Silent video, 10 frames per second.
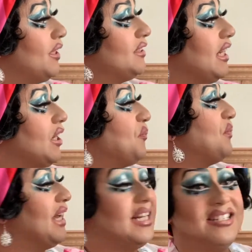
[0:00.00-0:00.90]
Jacob
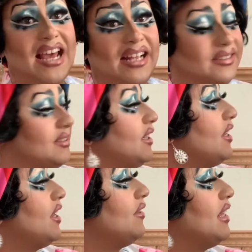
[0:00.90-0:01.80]
made a nest.
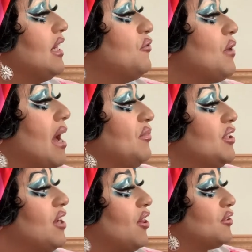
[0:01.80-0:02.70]
Then he wrapped
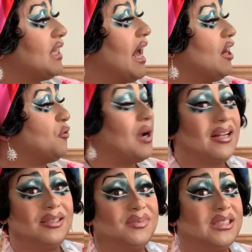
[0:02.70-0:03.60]
another towel around
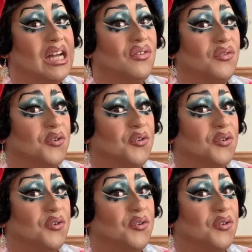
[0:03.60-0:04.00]
himself for